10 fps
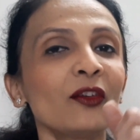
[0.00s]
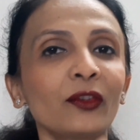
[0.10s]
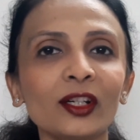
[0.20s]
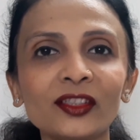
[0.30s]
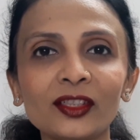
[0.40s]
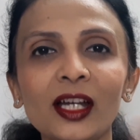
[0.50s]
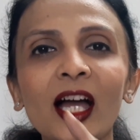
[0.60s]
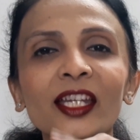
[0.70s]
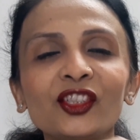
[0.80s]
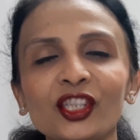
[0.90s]
First,
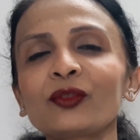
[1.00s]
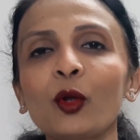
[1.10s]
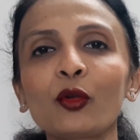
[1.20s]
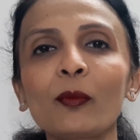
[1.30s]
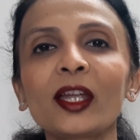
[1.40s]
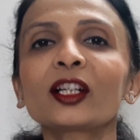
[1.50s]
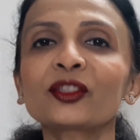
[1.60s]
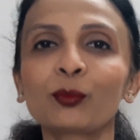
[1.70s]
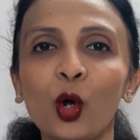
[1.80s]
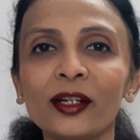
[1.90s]
I just want to make a
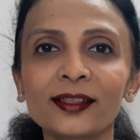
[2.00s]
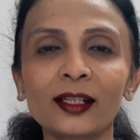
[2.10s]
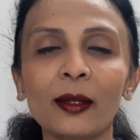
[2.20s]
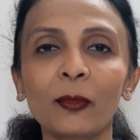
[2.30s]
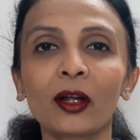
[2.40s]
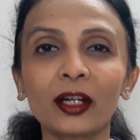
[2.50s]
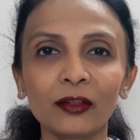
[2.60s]
small disclaimer.